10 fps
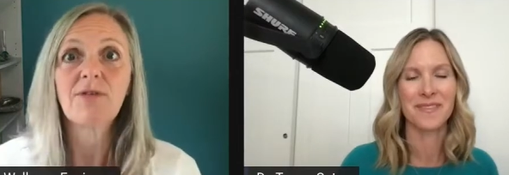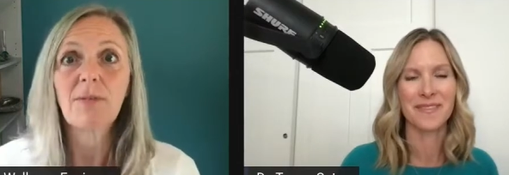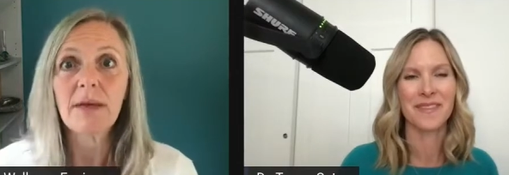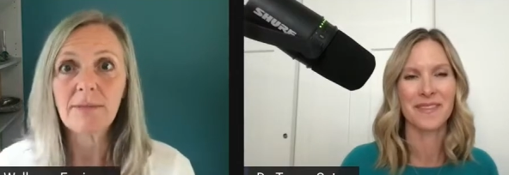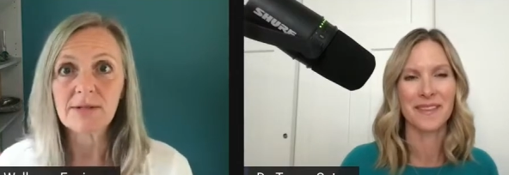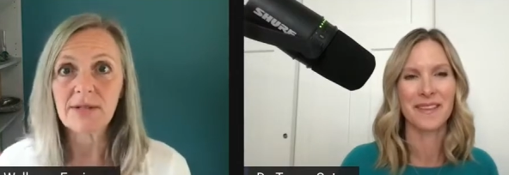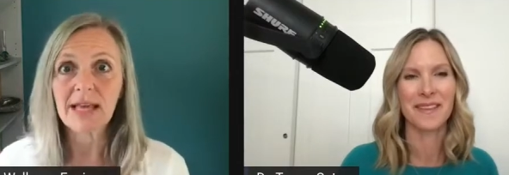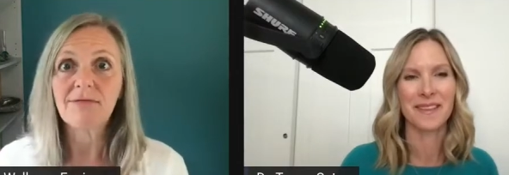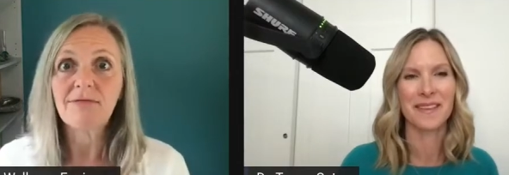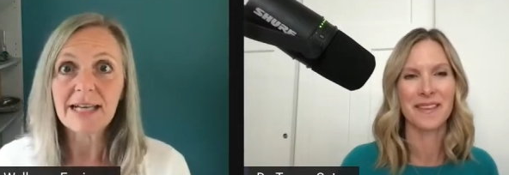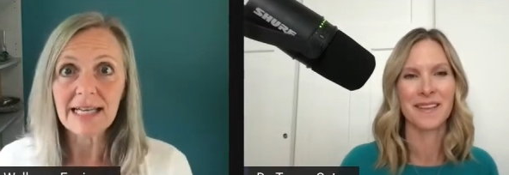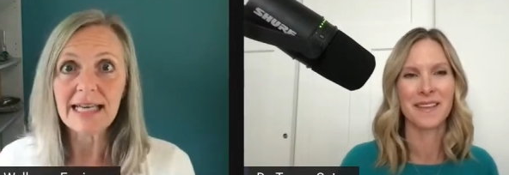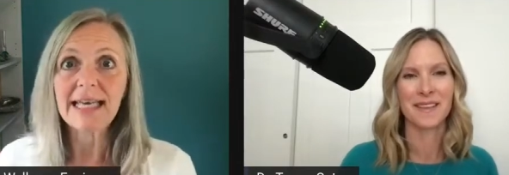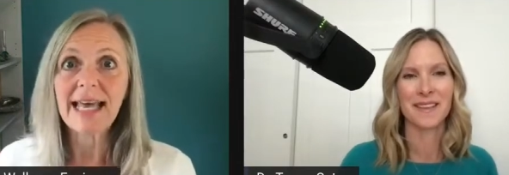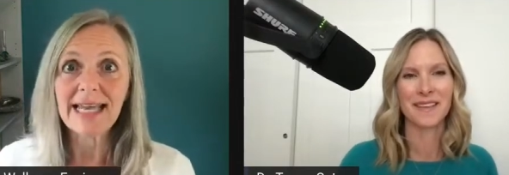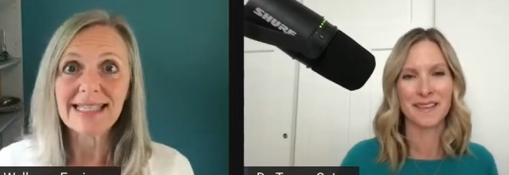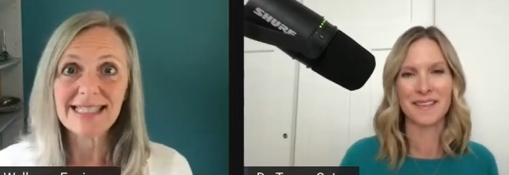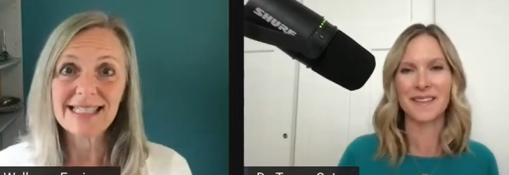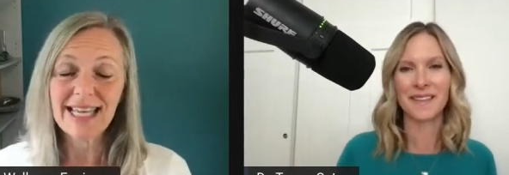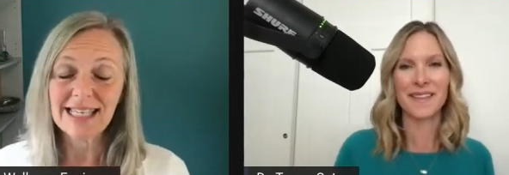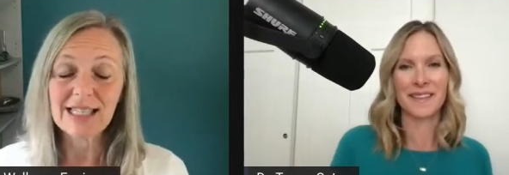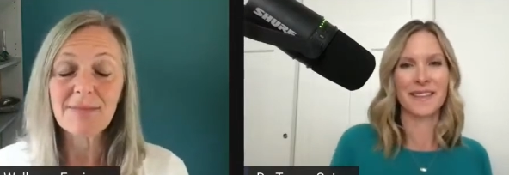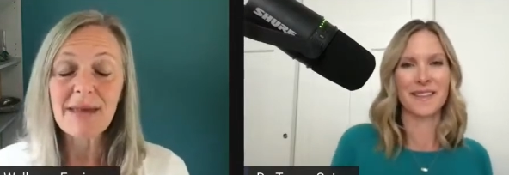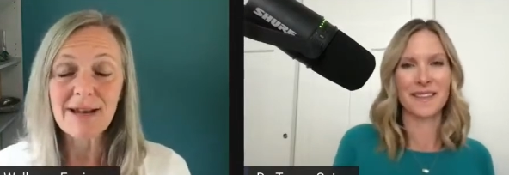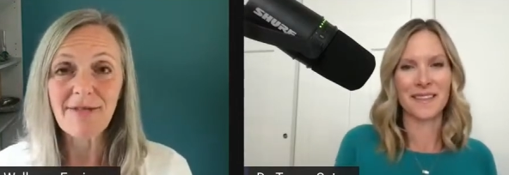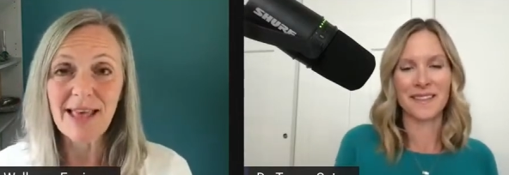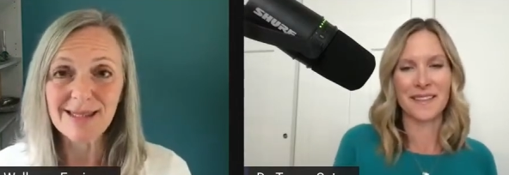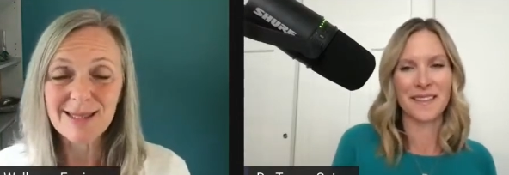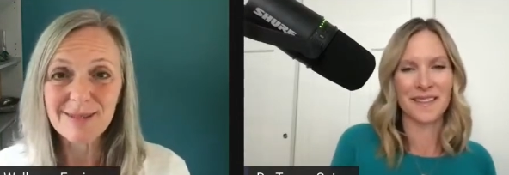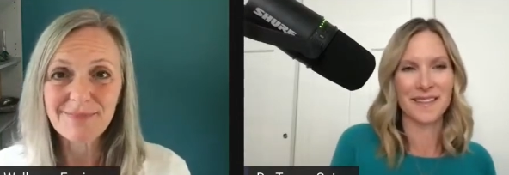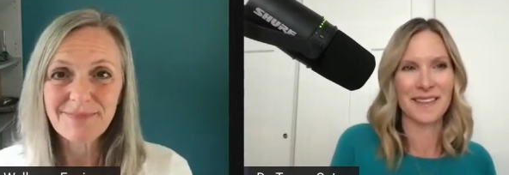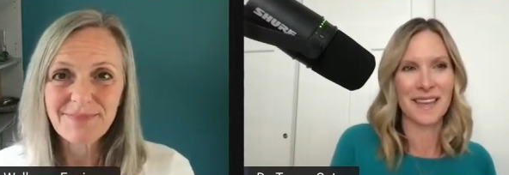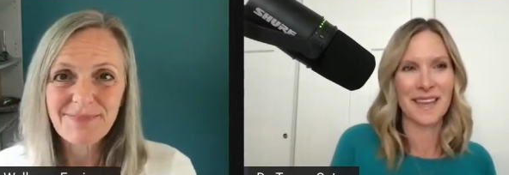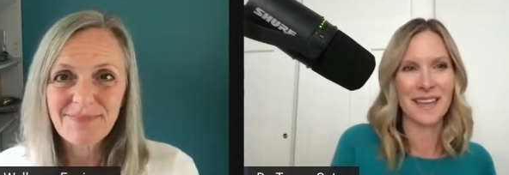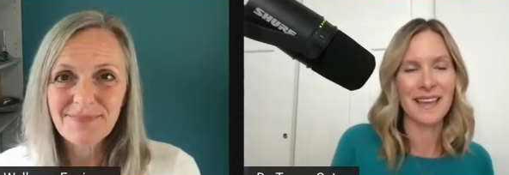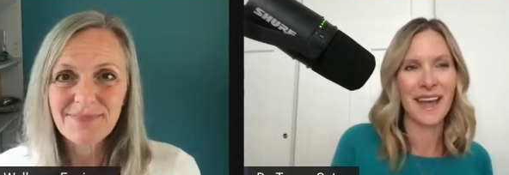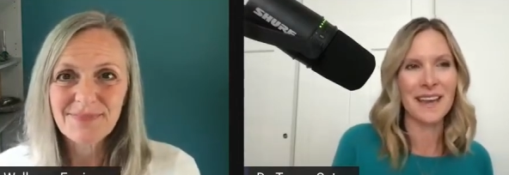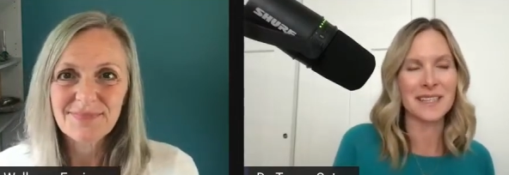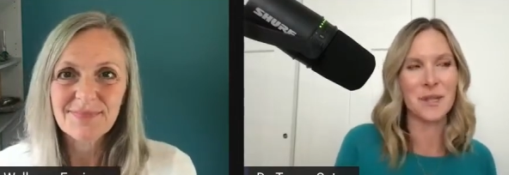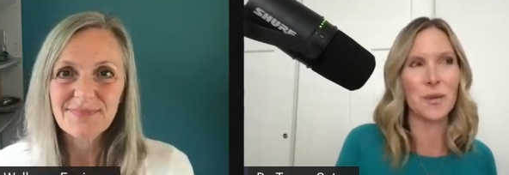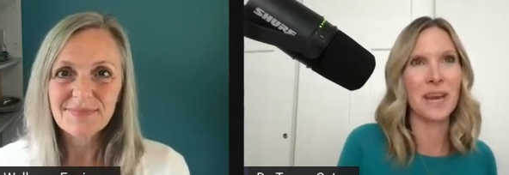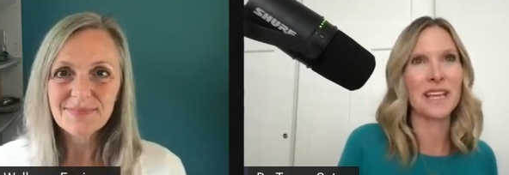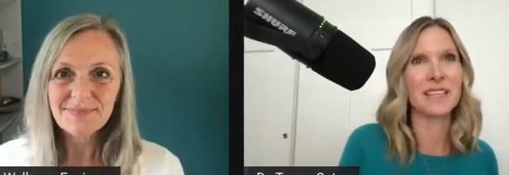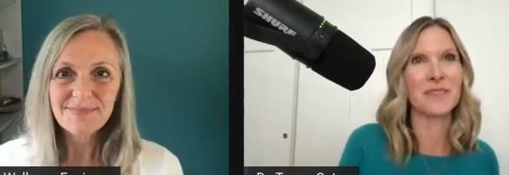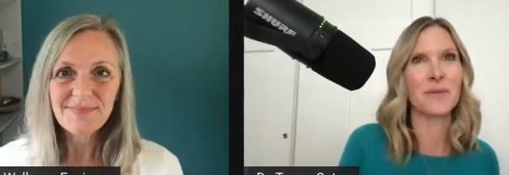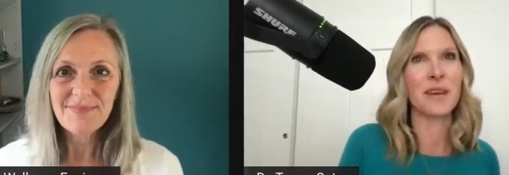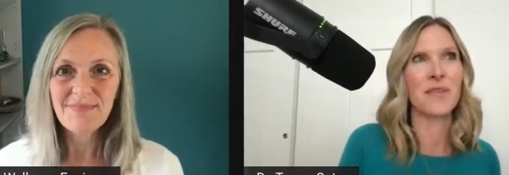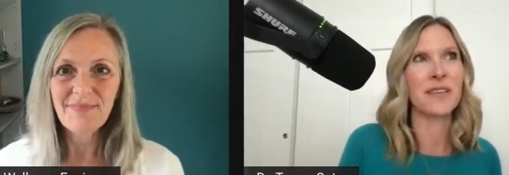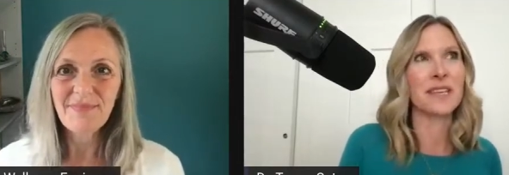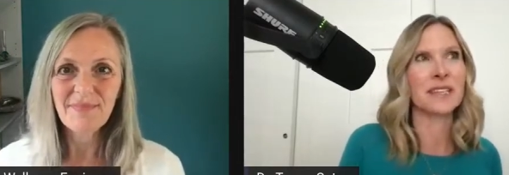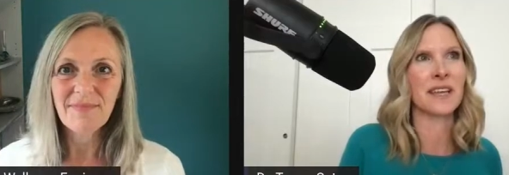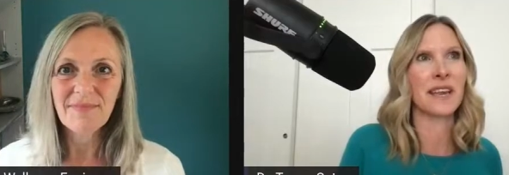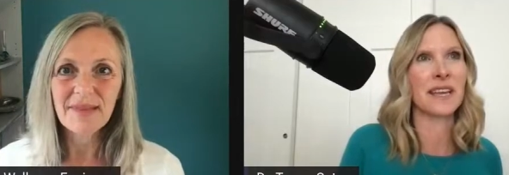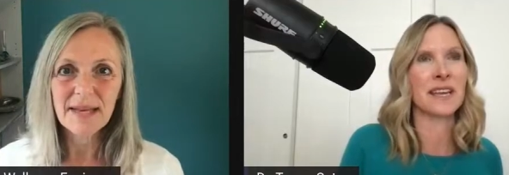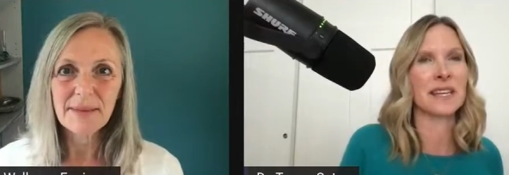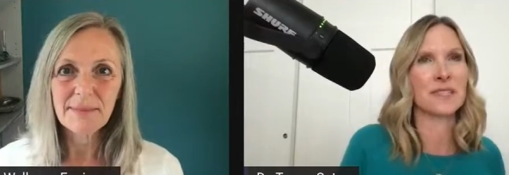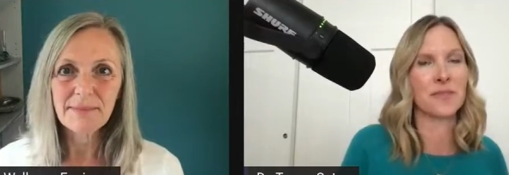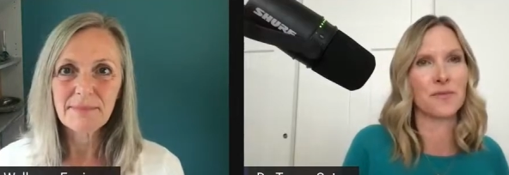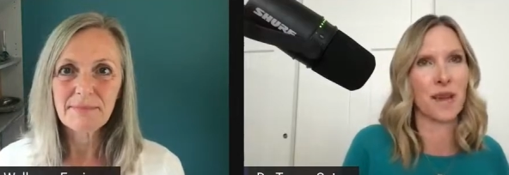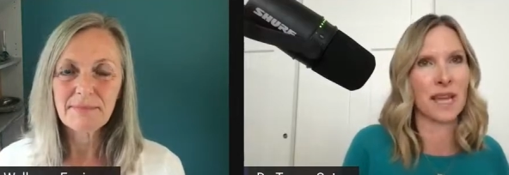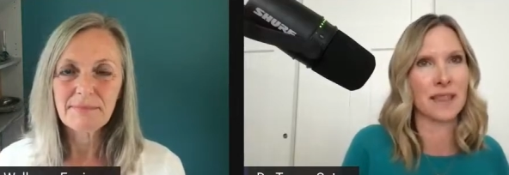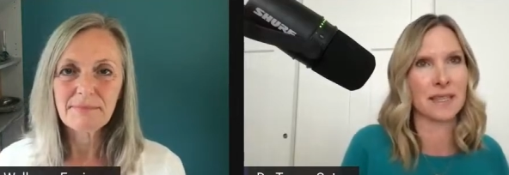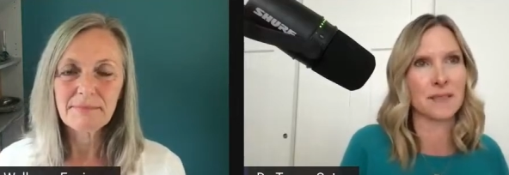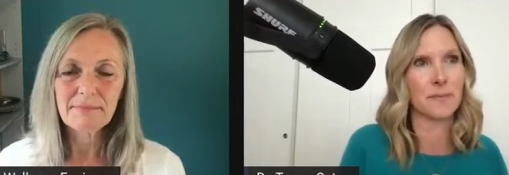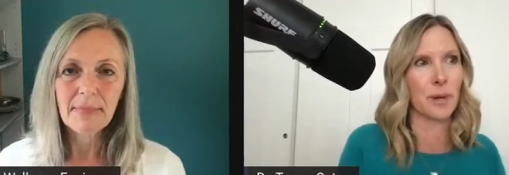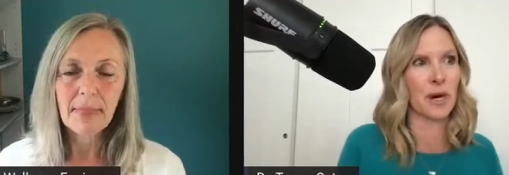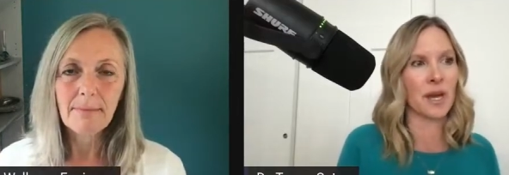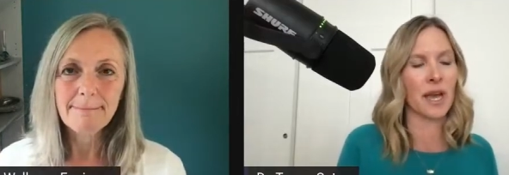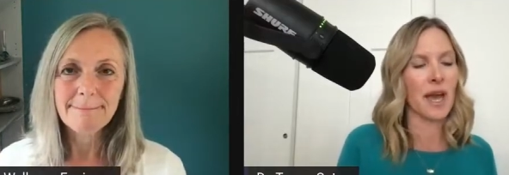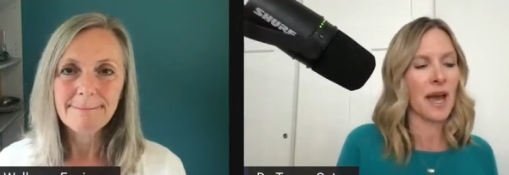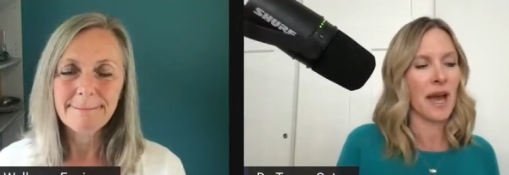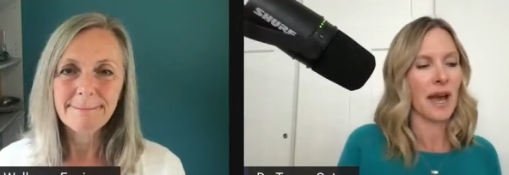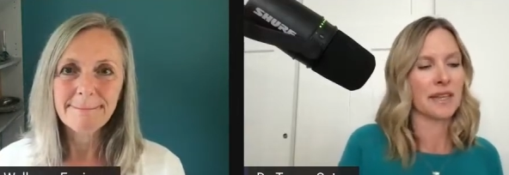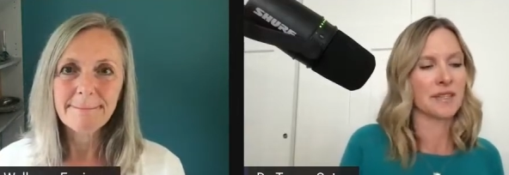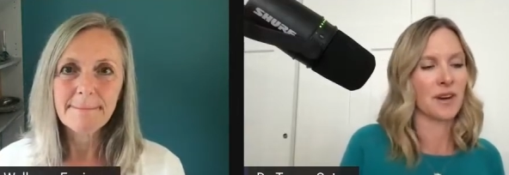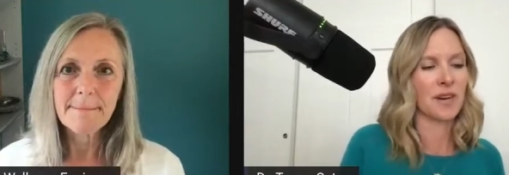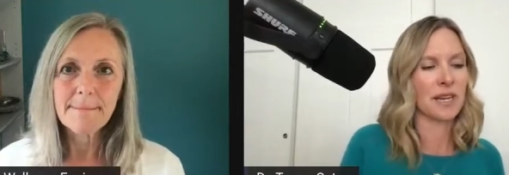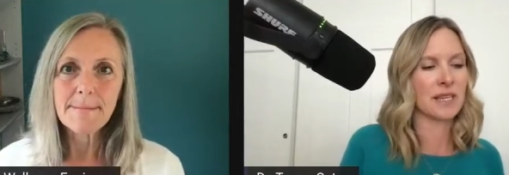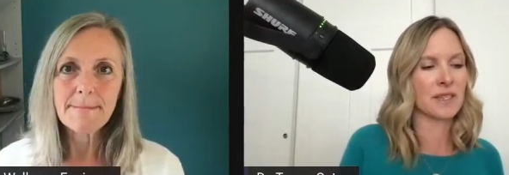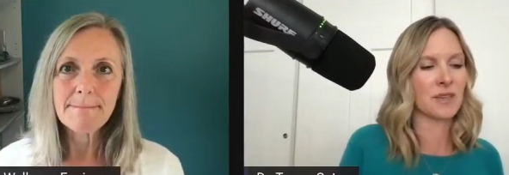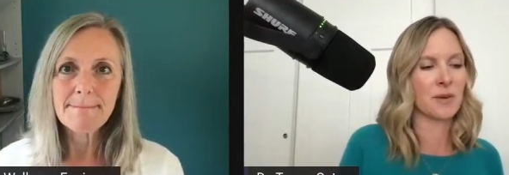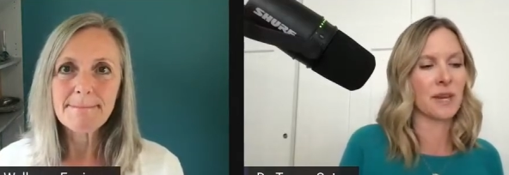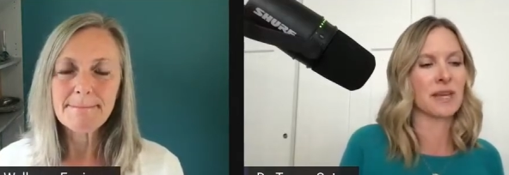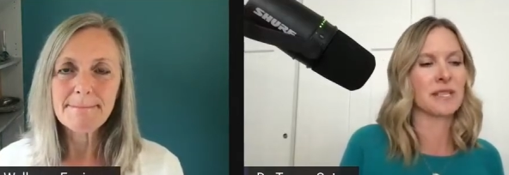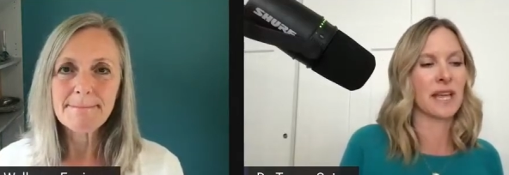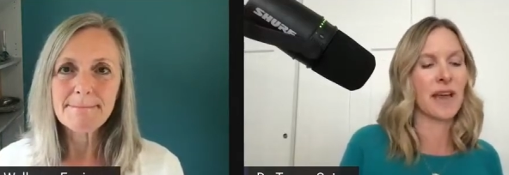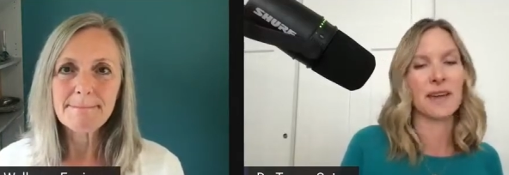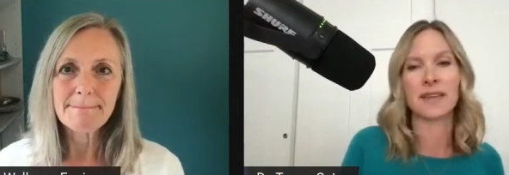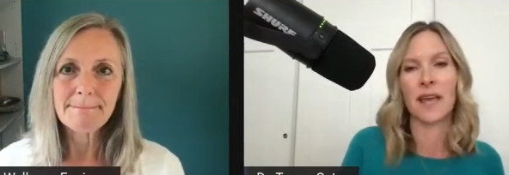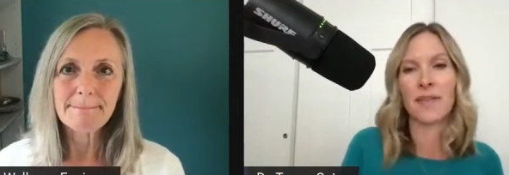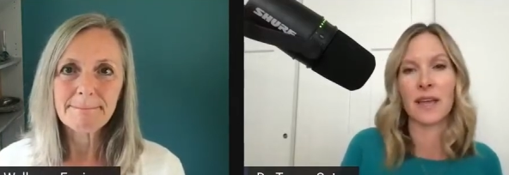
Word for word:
Speaker 1: for people so they can really get get to the meat of this
Speaker 2: yeah so when i when i realized i needed to write this book i started to when i was d- diving